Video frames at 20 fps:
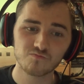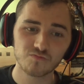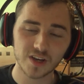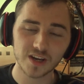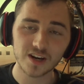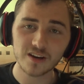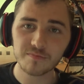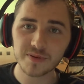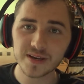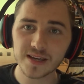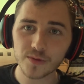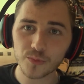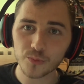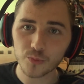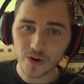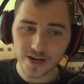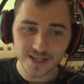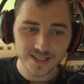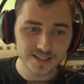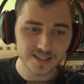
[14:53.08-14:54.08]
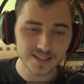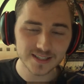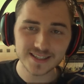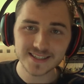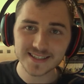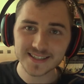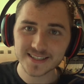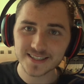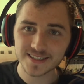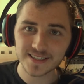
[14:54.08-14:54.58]
And I've beaten
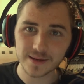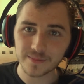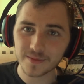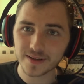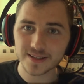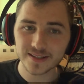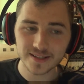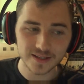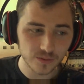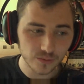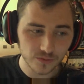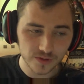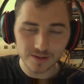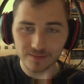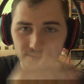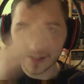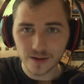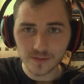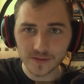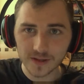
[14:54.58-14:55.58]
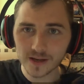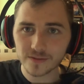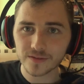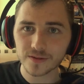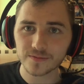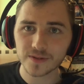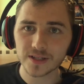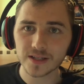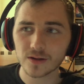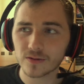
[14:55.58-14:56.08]
Wesker, Simmons, and all the, you know, the
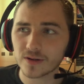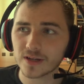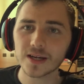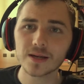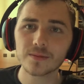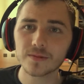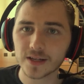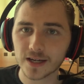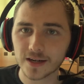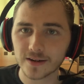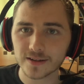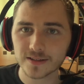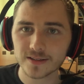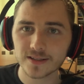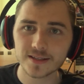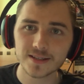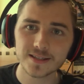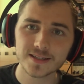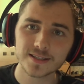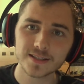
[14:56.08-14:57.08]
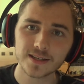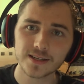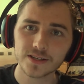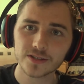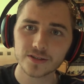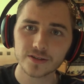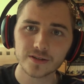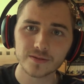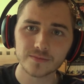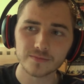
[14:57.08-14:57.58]
other video game characters,
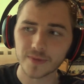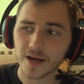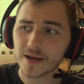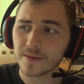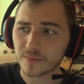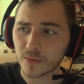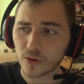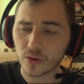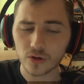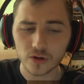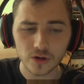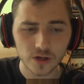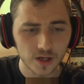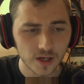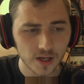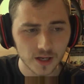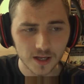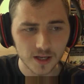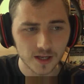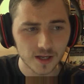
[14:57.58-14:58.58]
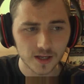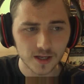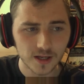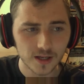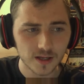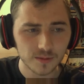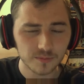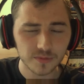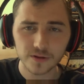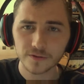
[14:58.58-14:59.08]
etc., and more.
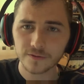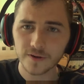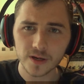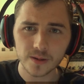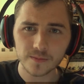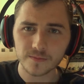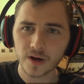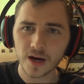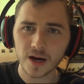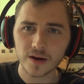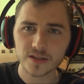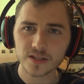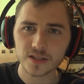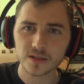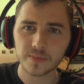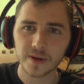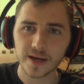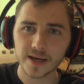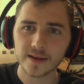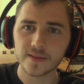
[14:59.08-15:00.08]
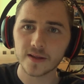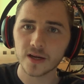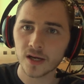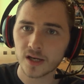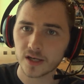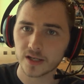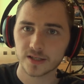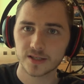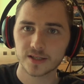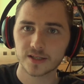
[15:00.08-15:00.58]
But the Phantom Virus is a pain in the
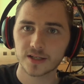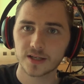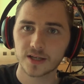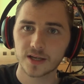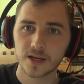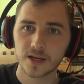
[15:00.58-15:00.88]
ass.